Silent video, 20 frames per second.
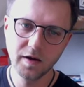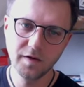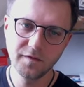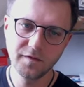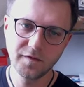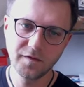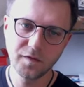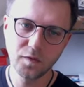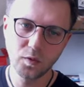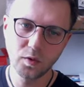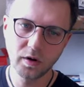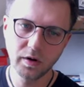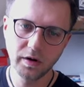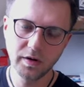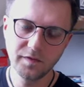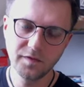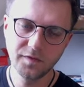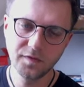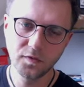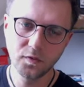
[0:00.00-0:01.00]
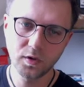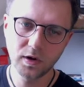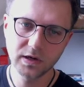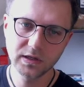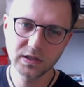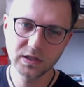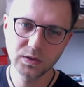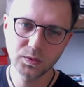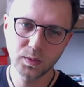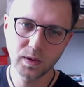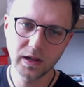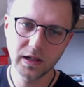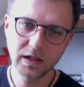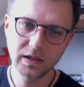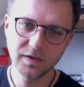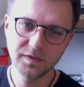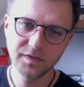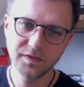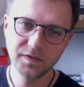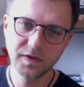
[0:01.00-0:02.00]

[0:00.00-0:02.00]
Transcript: four, four, 12,